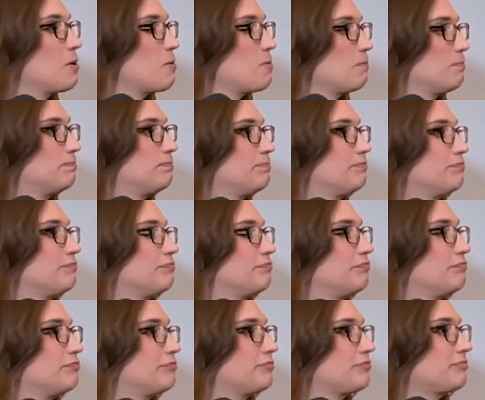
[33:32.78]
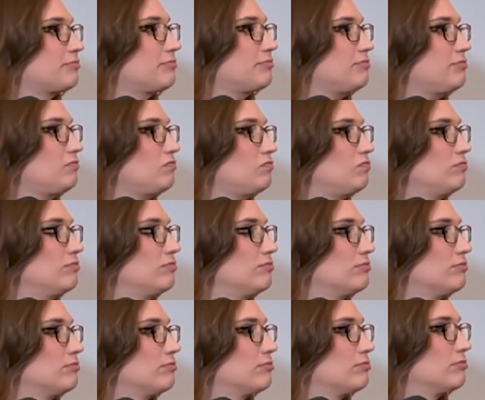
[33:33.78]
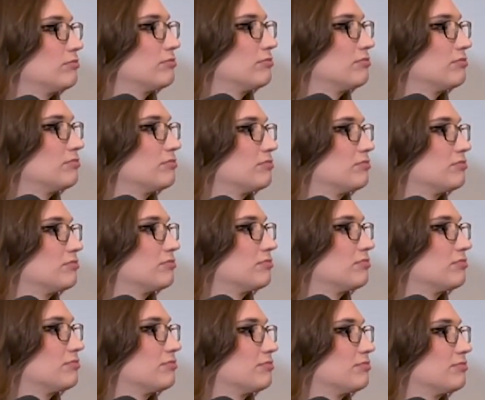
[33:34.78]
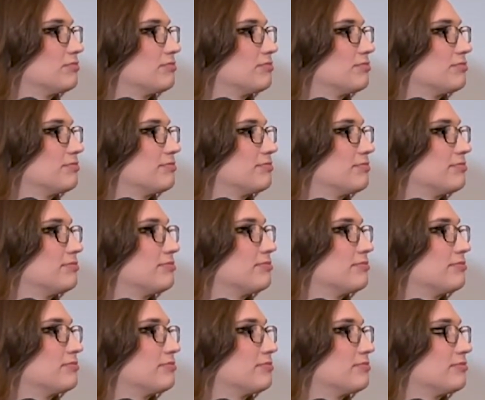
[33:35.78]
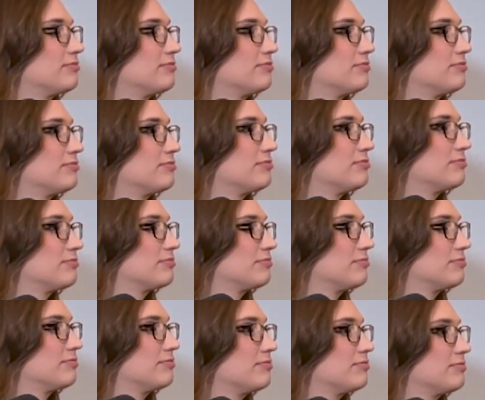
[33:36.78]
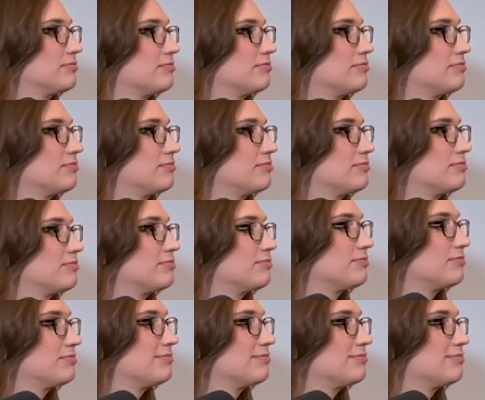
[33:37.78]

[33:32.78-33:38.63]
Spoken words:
(not speaking)